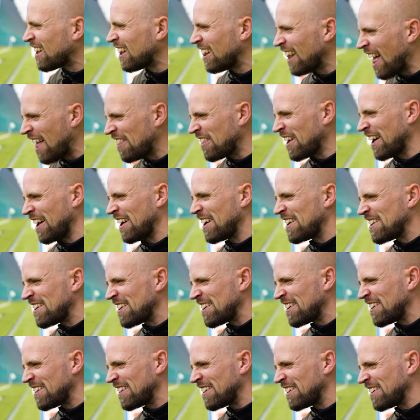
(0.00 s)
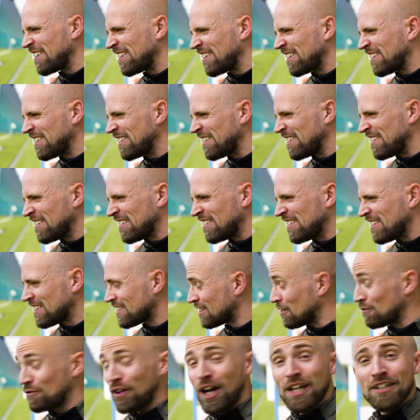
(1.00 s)
leather. It's
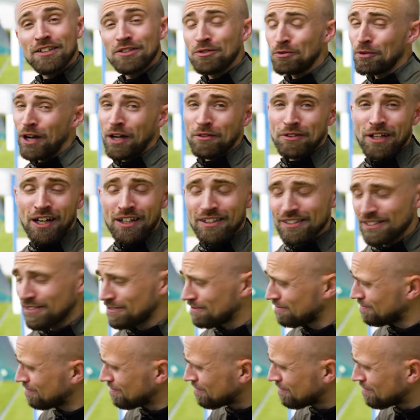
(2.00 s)
the finest around, guys.